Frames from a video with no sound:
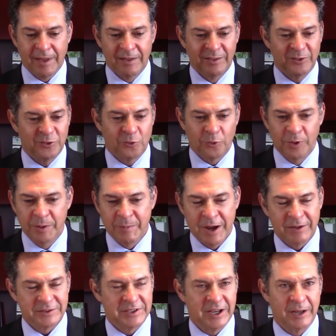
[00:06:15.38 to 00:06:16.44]
stream
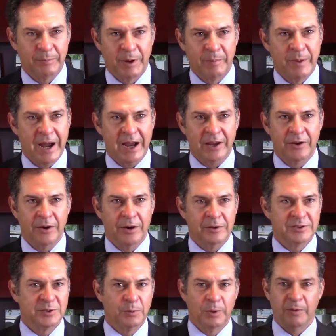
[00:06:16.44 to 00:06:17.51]
outside my
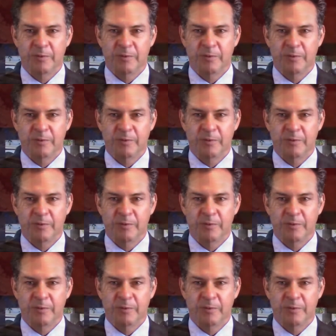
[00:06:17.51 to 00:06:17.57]
backyard, so we were